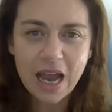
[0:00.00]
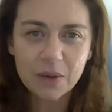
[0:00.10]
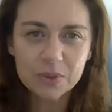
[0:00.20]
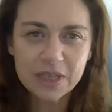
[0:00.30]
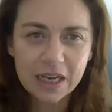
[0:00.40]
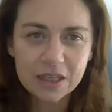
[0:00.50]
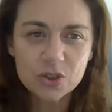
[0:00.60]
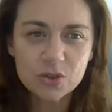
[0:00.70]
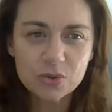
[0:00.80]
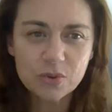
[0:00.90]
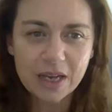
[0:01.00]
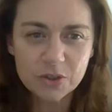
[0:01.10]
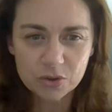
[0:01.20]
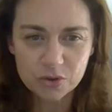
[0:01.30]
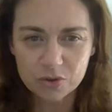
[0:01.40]
I would like to
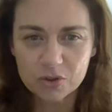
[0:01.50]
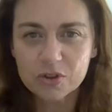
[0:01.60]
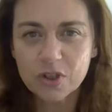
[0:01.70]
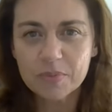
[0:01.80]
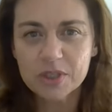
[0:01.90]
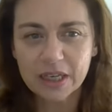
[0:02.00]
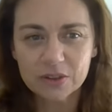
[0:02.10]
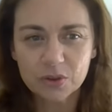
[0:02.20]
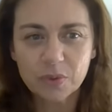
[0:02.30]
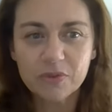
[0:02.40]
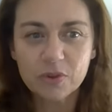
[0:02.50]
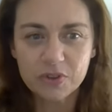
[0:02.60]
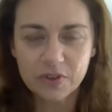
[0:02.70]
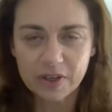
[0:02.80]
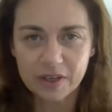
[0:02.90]
introduce the subject with the
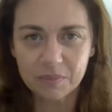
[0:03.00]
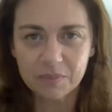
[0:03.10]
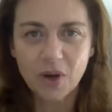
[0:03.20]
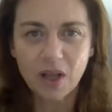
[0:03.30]
term